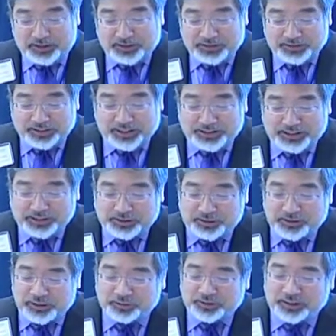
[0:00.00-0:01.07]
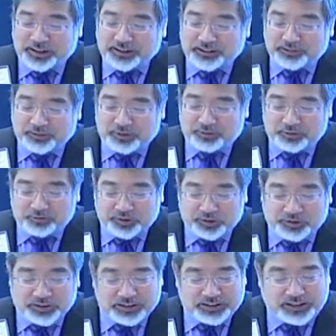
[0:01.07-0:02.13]
Since I need to objectively
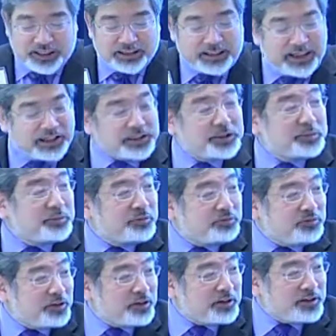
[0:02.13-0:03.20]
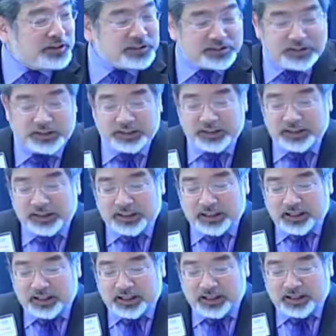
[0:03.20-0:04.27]
review and decide cases before us
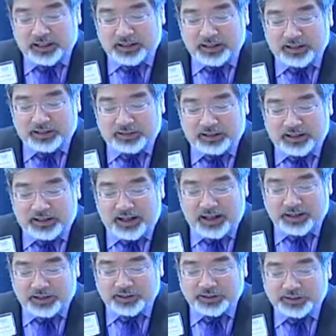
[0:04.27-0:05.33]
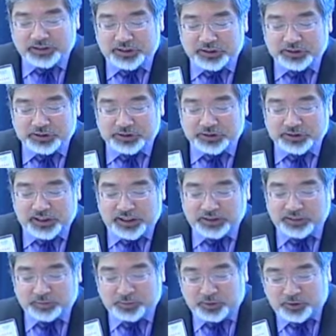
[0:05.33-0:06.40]
and our decisions
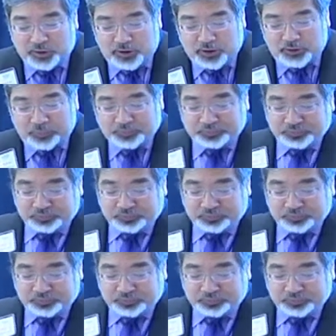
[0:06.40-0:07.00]
as a board,